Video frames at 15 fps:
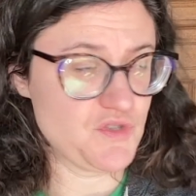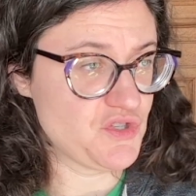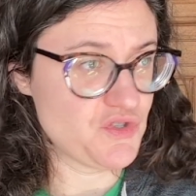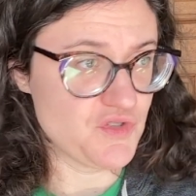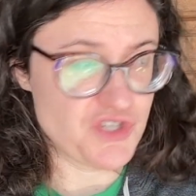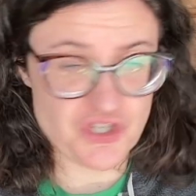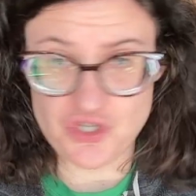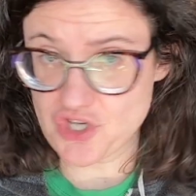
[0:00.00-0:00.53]

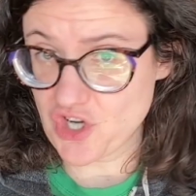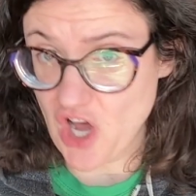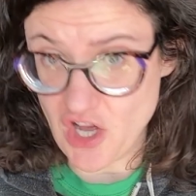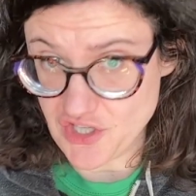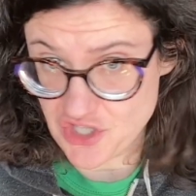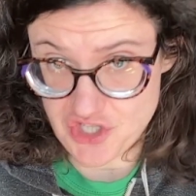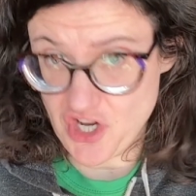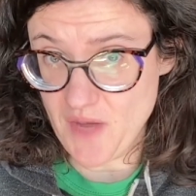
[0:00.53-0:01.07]

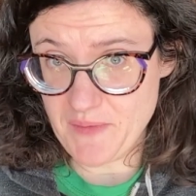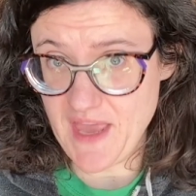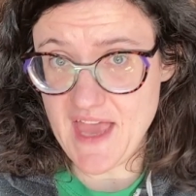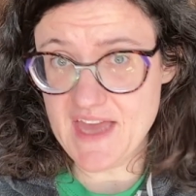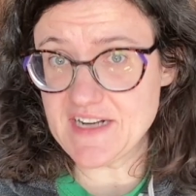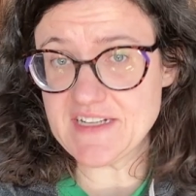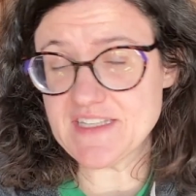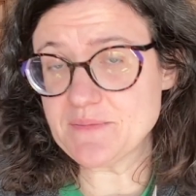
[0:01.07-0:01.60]
stop
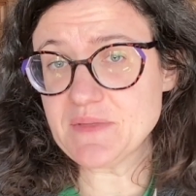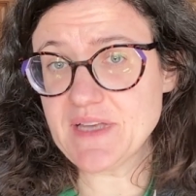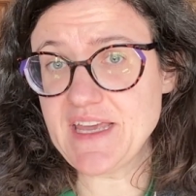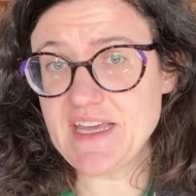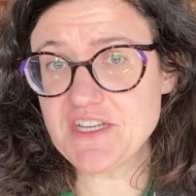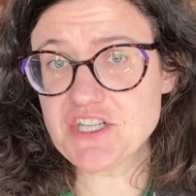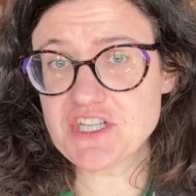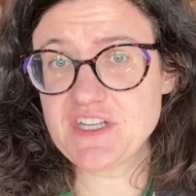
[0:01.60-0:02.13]
Canada's
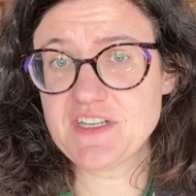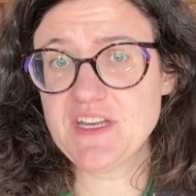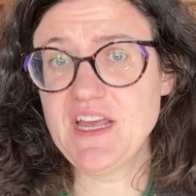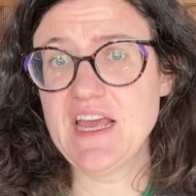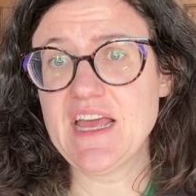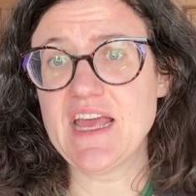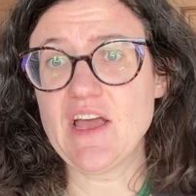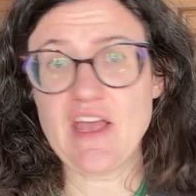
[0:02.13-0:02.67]
implication,
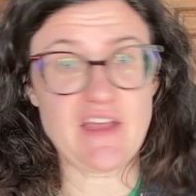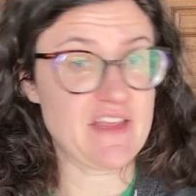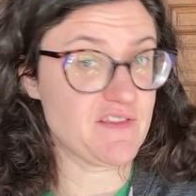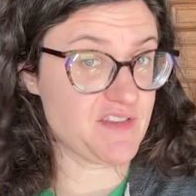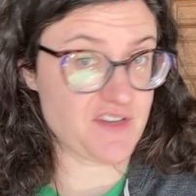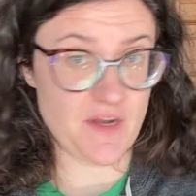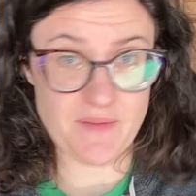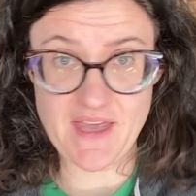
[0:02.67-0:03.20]

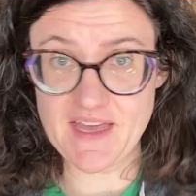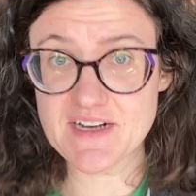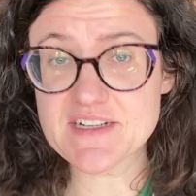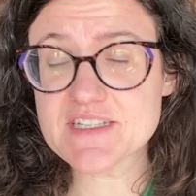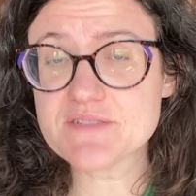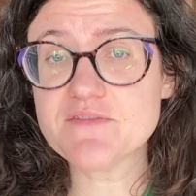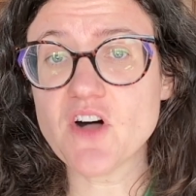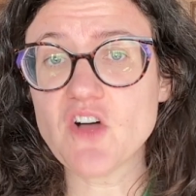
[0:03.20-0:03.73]
stop Canada's
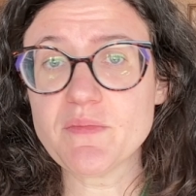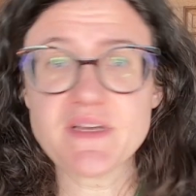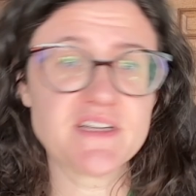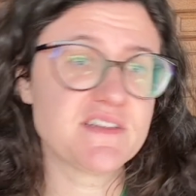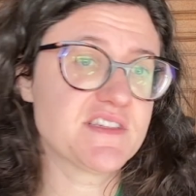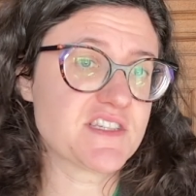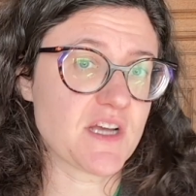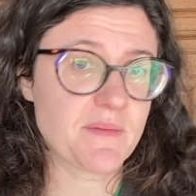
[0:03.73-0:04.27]

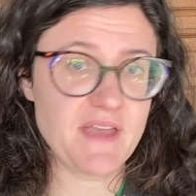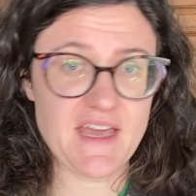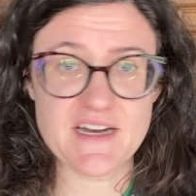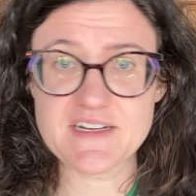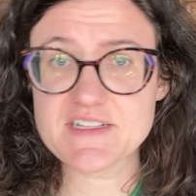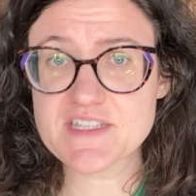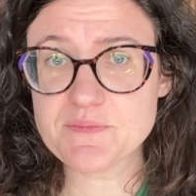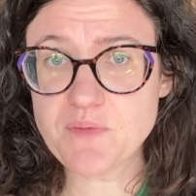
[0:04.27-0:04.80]
involvement, stop
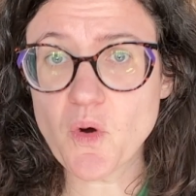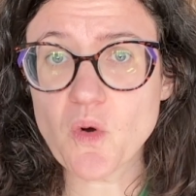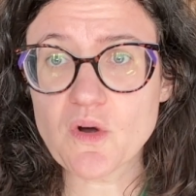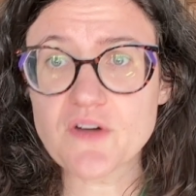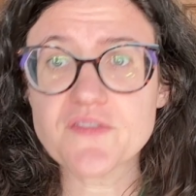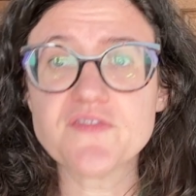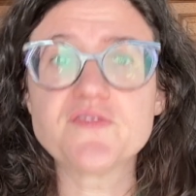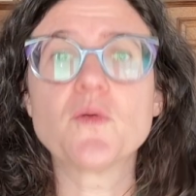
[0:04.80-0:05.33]
Canada's
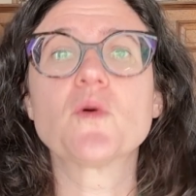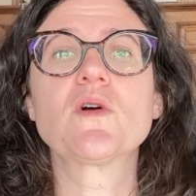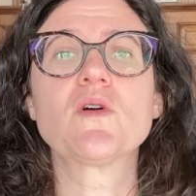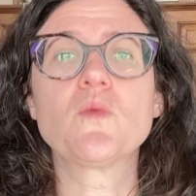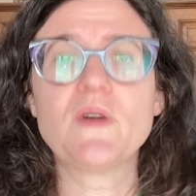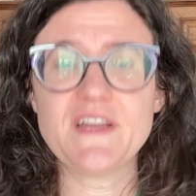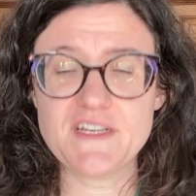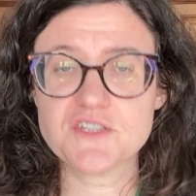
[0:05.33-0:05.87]
support for
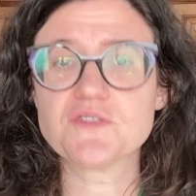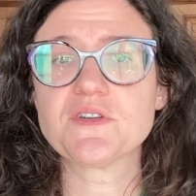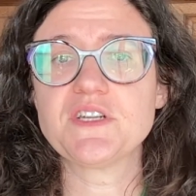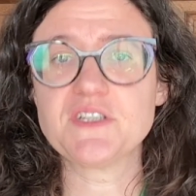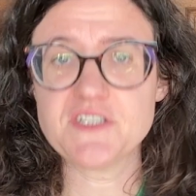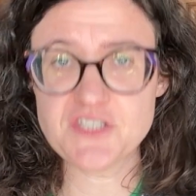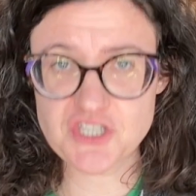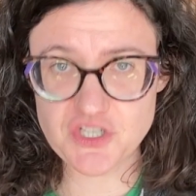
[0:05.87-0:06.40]
what Israel
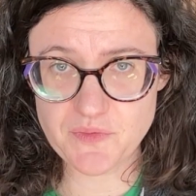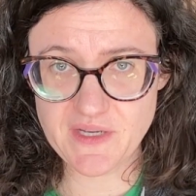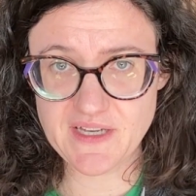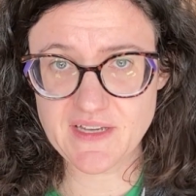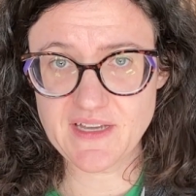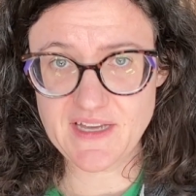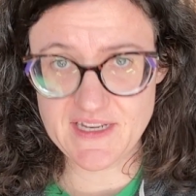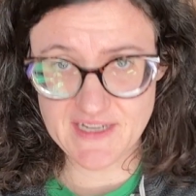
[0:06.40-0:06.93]
is
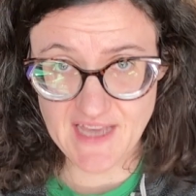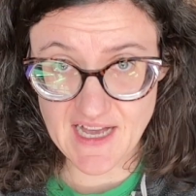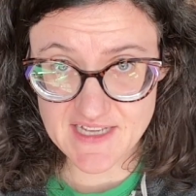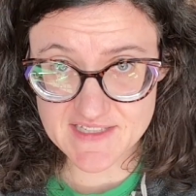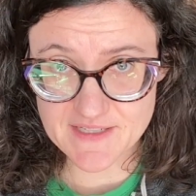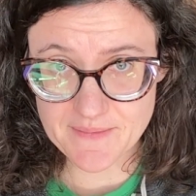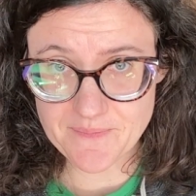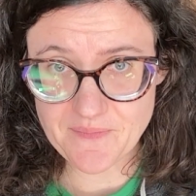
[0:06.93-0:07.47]
doing in
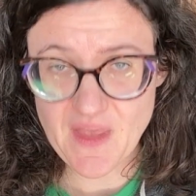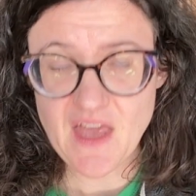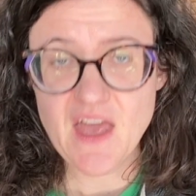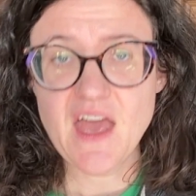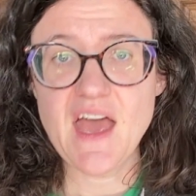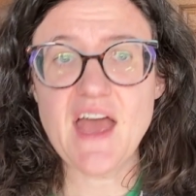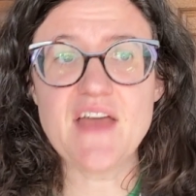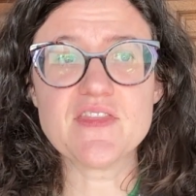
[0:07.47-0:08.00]
Gaza.
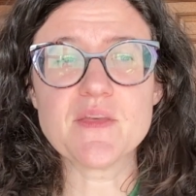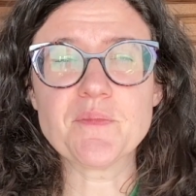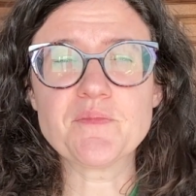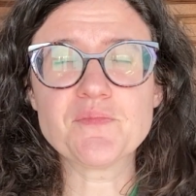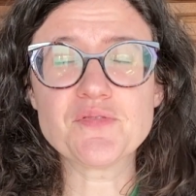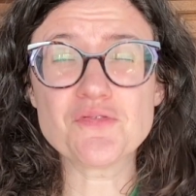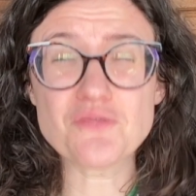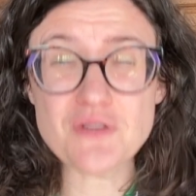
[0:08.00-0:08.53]
And the
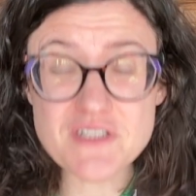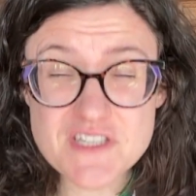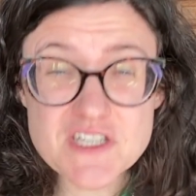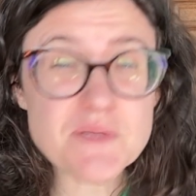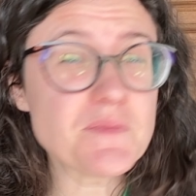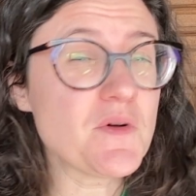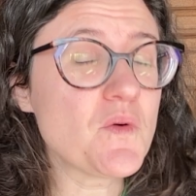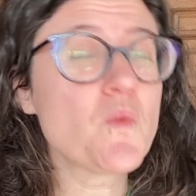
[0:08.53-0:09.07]

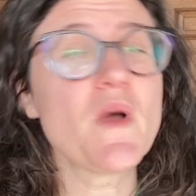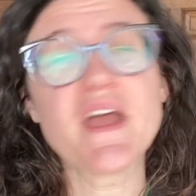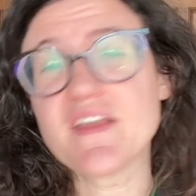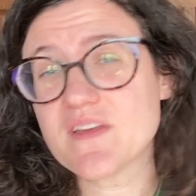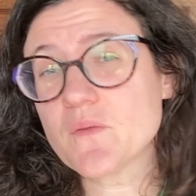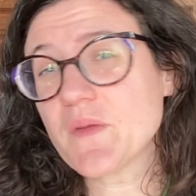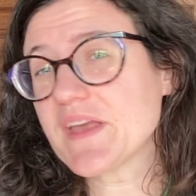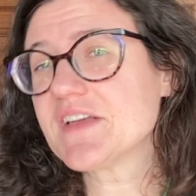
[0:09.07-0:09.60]
principal way
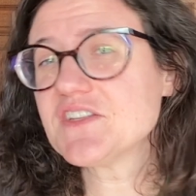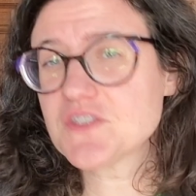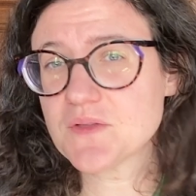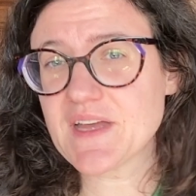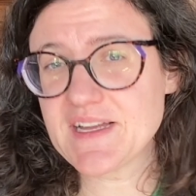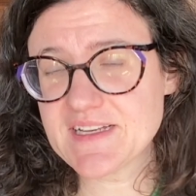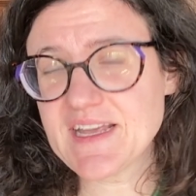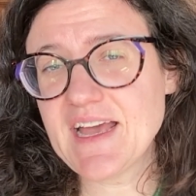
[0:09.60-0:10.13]
that we can do
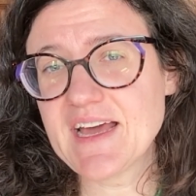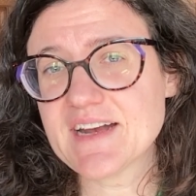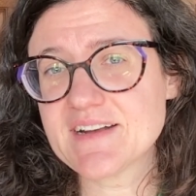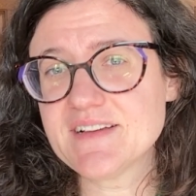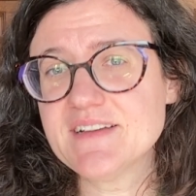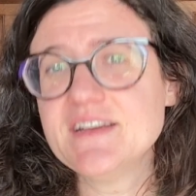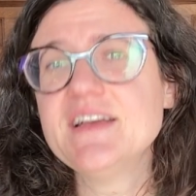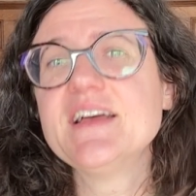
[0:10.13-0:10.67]
that in
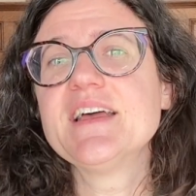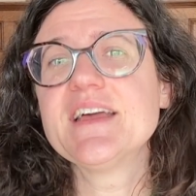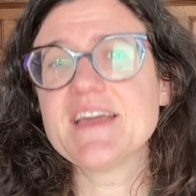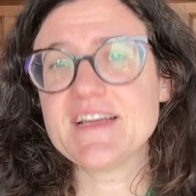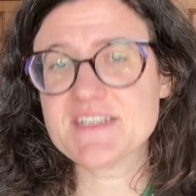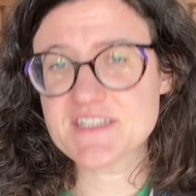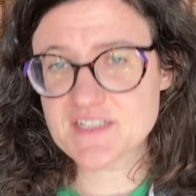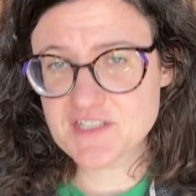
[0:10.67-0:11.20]
Canada
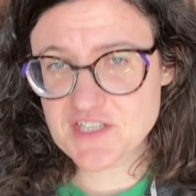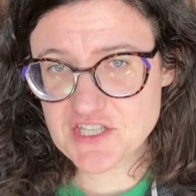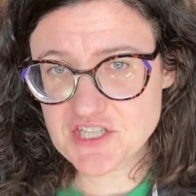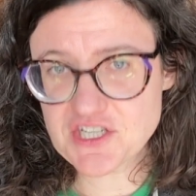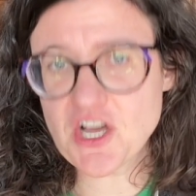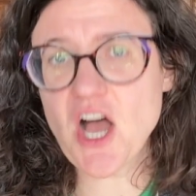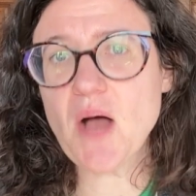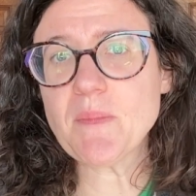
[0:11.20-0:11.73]
is to
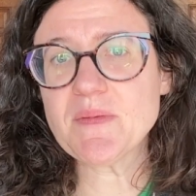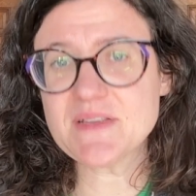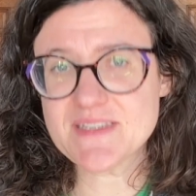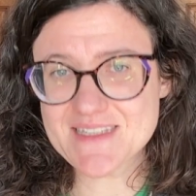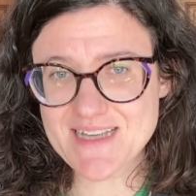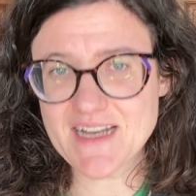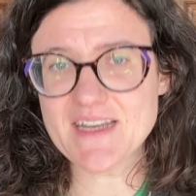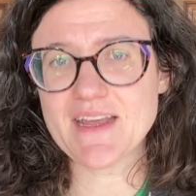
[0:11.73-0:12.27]
stop
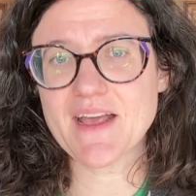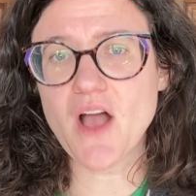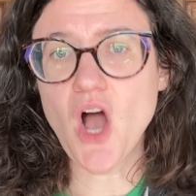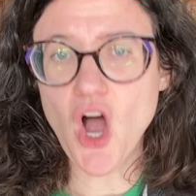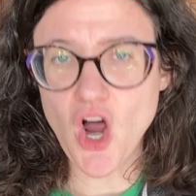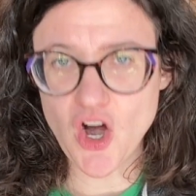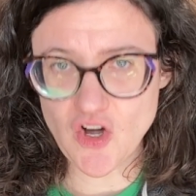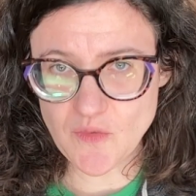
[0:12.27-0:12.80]
sending
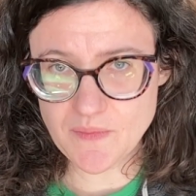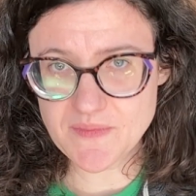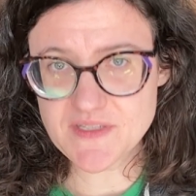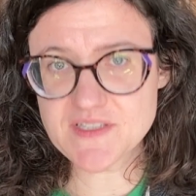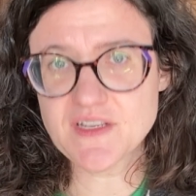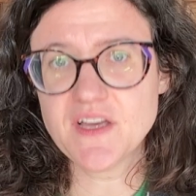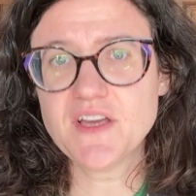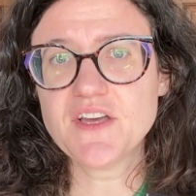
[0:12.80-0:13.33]

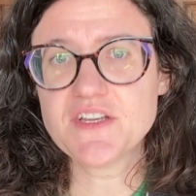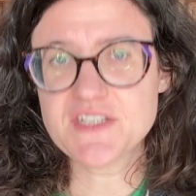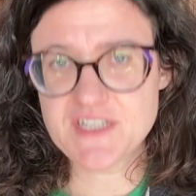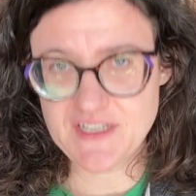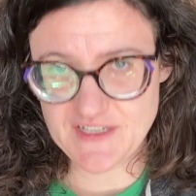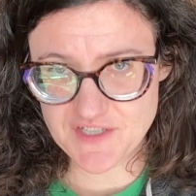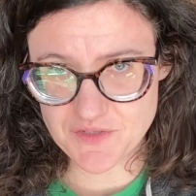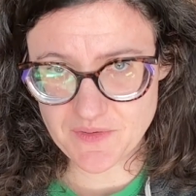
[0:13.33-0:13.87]
arms
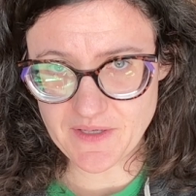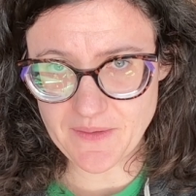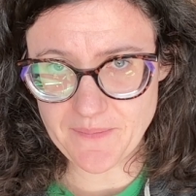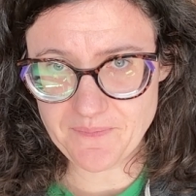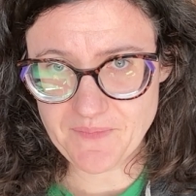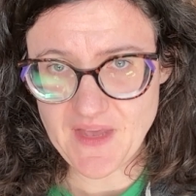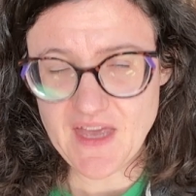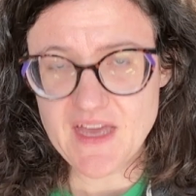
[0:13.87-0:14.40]
to Israel.
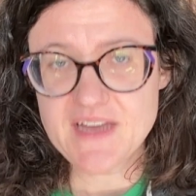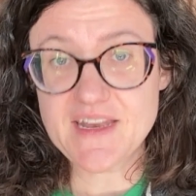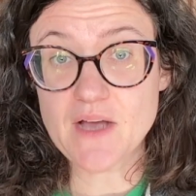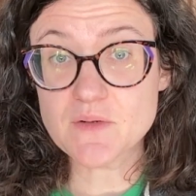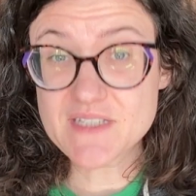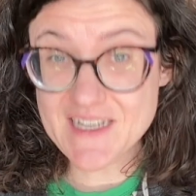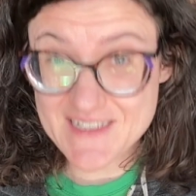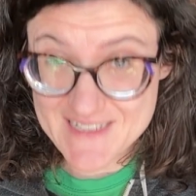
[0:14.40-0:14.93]
Now,
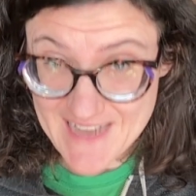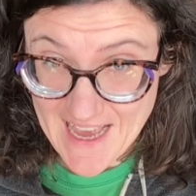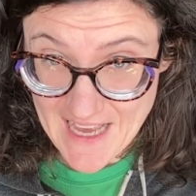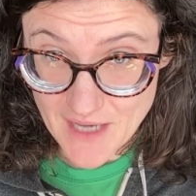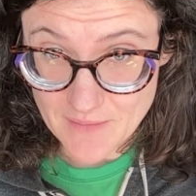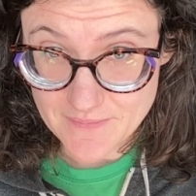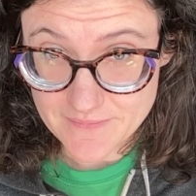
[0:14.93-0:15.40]
today,